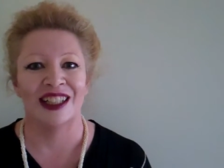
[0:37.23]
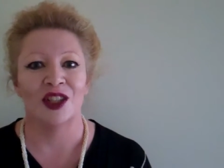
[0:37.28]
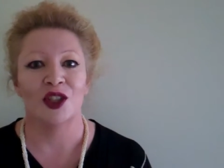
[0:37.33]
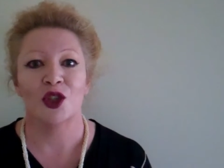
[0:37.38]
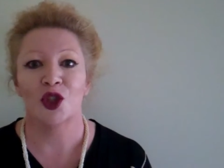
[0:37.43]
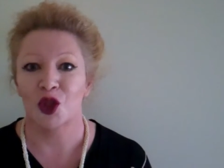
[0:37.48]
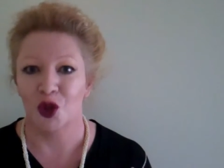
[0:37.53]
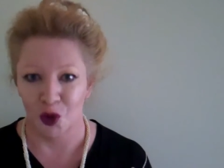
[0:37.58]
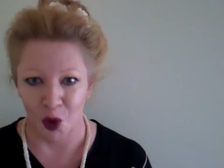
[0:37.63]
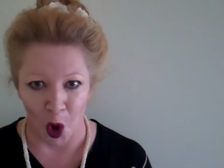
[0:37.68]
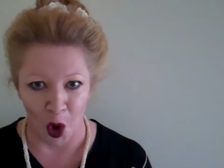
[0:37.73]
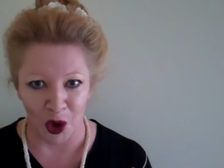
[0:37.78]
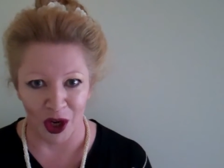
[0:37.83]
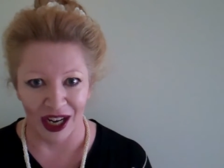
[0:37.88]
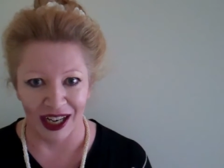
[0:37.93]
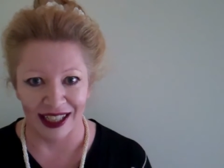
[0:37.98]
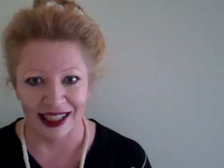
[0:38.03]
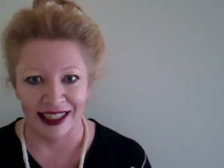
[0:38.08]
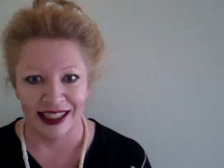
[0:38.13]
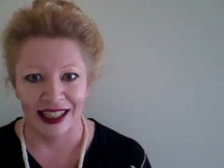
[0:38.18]

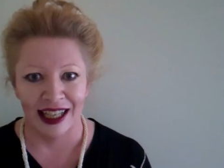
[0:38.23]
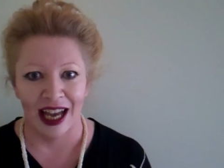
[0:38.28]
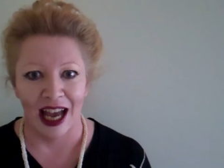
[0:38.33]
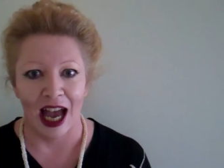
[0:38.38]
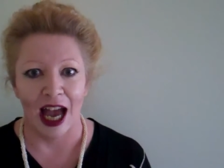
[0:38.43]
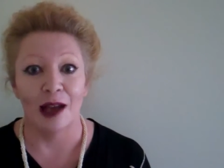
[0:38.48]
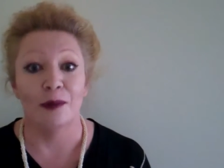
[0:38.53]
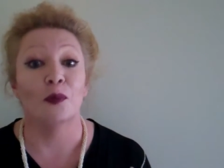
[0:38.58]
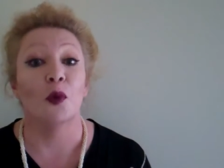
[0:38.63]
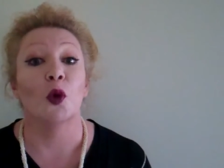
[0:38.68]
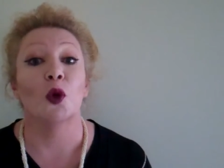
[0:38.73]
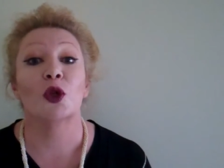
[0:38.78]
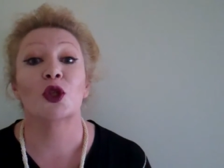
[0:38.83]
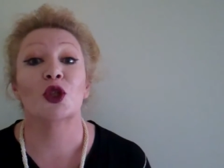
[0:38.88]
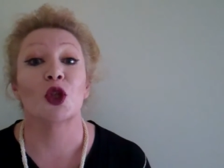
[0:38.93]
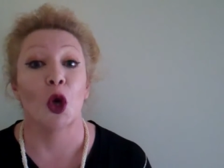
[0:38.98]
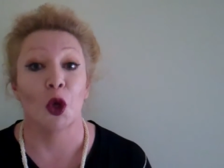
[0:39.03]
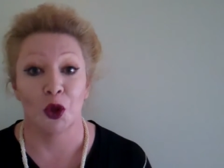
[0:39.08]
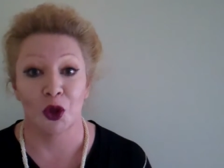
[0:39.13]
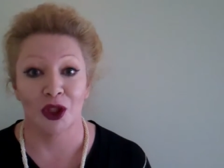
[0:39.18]
stronger, and more
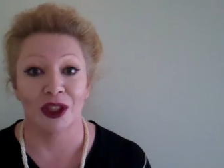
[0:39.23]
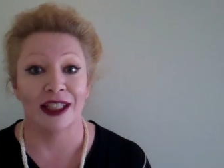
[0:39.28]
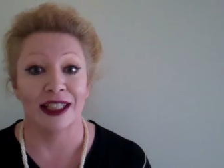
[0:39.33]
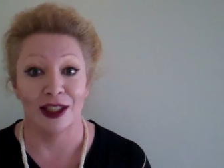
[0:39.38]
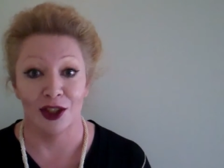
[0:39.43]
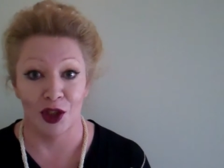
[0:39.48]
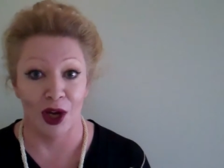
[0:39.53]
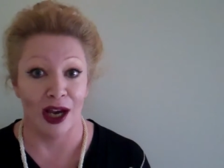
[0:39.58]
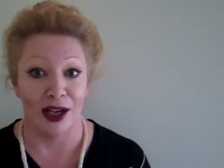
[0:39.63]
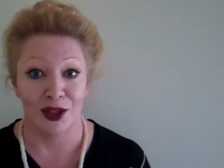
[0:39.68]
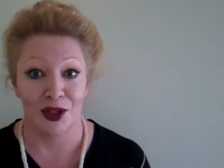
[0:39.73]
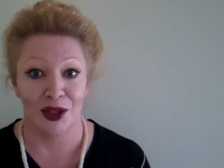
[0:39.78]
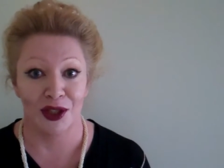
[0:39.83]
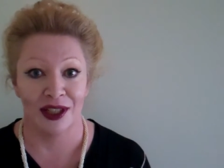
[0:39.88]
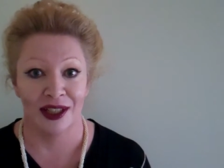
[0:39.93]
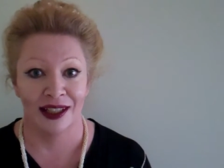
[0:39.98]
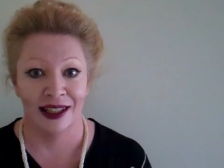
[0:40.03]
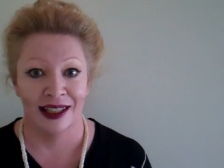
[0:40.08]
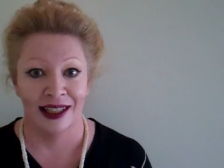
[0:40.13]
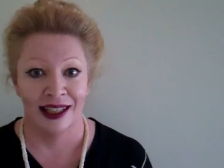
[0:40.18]
socially
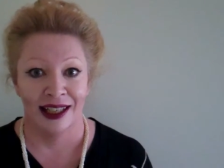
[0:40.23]
just.